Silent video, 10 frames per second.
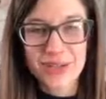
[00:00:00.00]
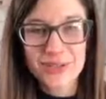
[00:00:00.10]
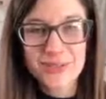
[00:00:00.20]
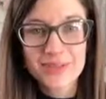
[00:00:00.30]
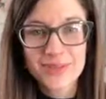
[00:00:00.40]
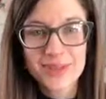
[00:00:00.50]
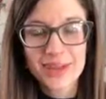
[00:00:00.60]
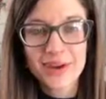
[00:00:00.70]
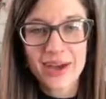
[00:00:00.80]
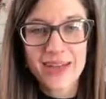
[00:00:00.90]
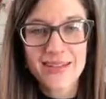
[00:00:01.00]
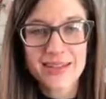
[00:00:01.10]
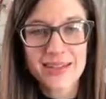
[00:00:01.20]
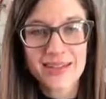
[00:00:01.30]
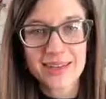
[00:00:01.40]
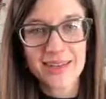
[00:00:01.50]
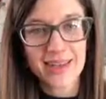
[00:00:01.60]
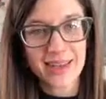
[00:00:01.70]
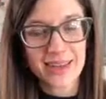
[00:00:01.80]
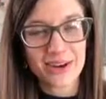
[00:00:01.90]
definitely go ahead and take a look at the link in
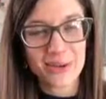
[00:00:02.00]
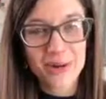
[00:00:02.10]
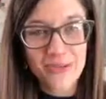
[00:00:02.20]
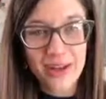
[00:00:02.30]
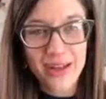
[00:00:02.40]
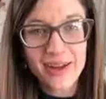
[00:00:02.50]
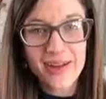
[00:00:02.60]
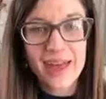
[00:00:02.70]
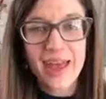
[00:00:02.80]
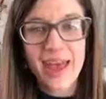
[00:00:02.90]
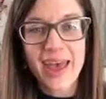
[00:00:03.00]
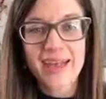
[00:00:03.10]
our profile and